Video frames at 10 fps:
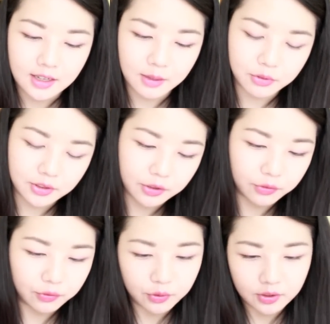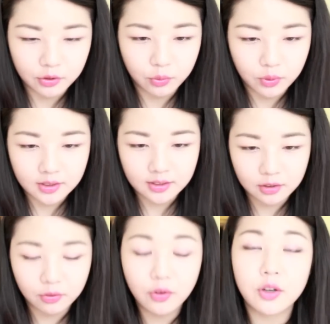I'm really confused as to what this
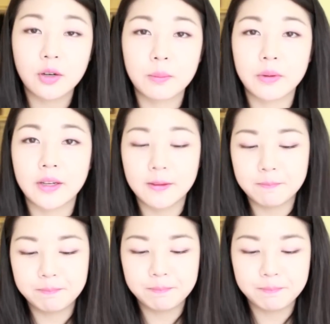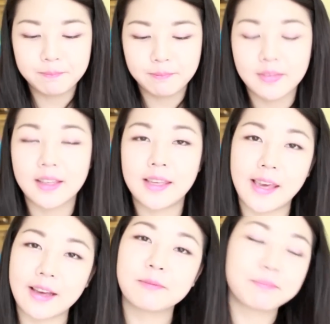is for, but yeah.